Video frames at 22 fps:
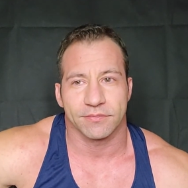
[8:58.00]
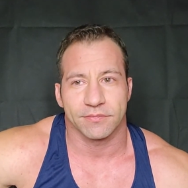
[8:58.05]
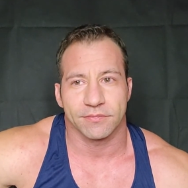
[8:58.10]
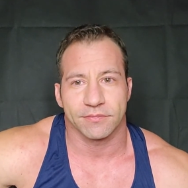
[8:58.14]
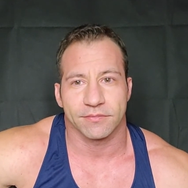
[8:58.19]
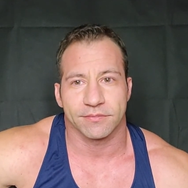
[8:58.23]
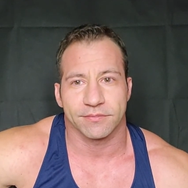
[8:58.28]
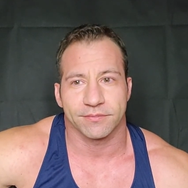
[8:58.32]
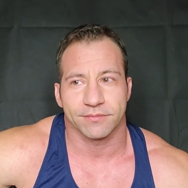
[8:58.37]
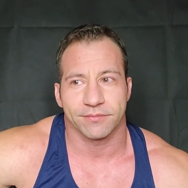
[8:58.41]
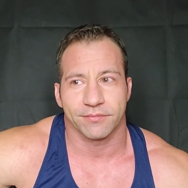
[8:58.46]

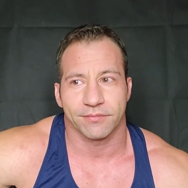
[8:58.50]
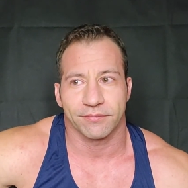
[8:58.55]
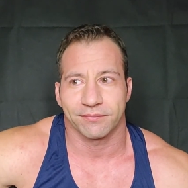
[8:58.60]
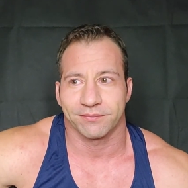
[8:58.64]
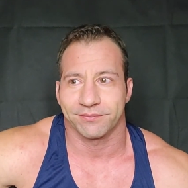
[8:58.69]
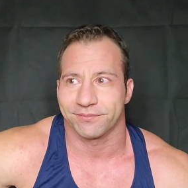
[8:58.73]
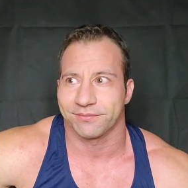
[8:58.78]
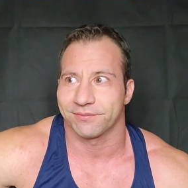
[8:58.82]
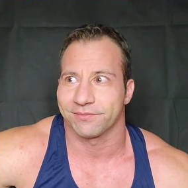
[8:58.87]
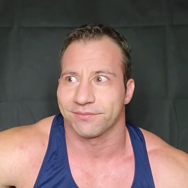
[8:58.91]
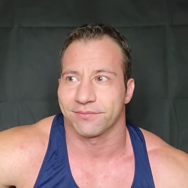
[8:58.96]

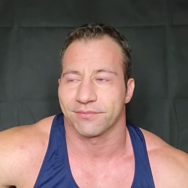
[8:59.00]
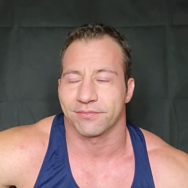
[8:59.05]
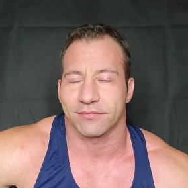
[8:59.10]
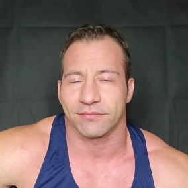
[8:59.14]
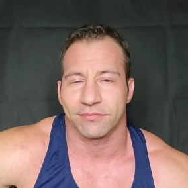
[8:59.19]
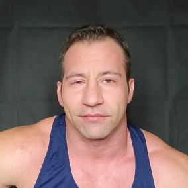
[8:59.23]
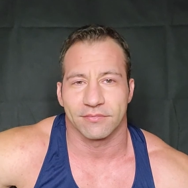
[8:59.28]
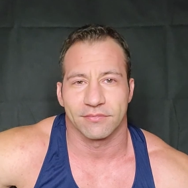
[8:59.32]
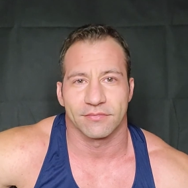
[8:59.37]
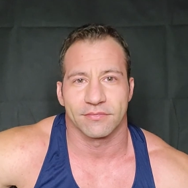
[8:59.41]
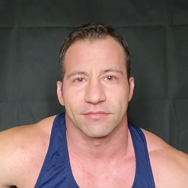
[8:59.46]

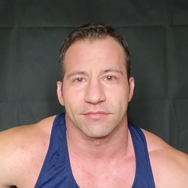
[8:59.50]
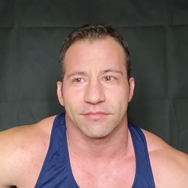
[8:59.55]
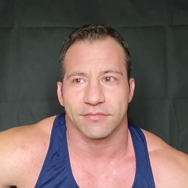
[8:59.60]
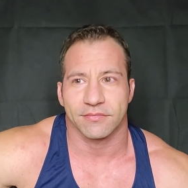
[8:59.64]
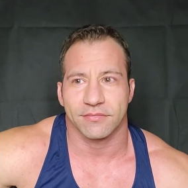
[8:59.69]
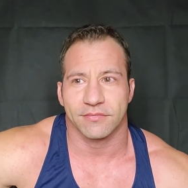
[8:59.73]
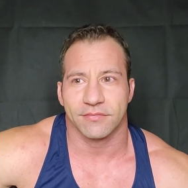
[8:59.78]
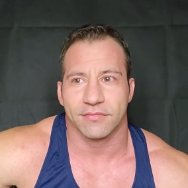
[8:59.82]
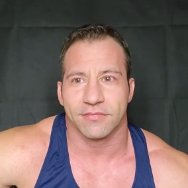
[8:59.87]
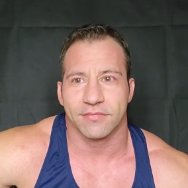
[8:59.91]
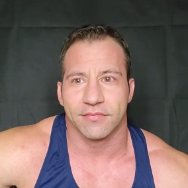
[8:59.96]

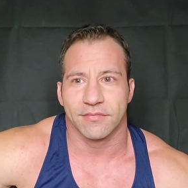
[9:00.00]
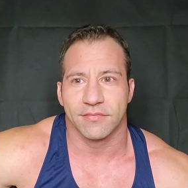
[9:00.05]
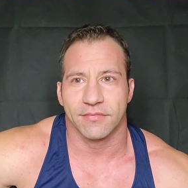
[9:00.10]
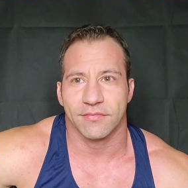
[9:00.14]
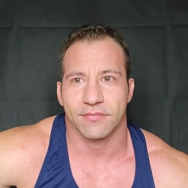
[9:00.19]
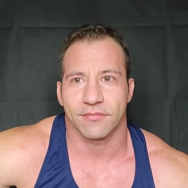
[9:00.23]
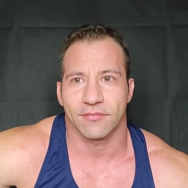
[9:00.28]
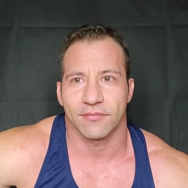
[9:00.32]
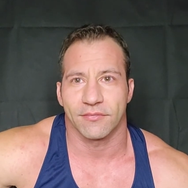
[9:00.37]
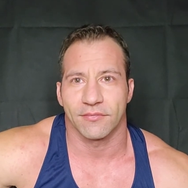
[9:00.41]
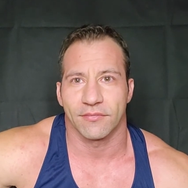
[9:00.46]

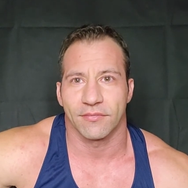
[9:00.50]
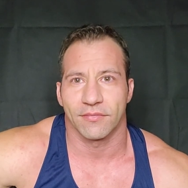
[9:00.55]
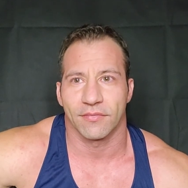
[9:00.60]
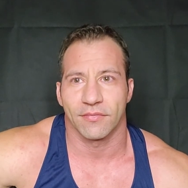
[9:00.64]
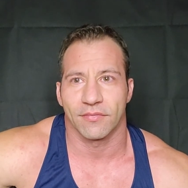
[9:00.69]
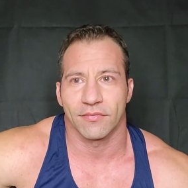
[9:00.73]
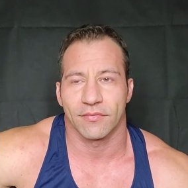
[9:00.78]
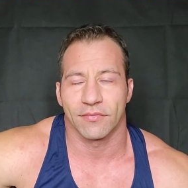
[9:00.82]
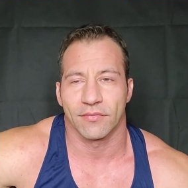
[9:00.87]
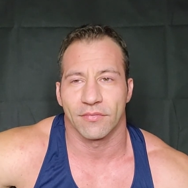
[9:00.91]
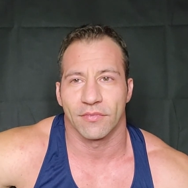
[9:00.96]

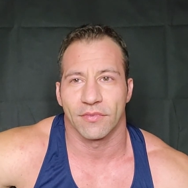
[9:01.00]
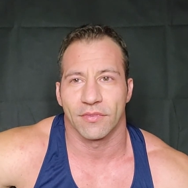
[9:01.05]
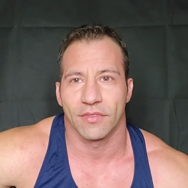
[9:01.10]
(no one is talking)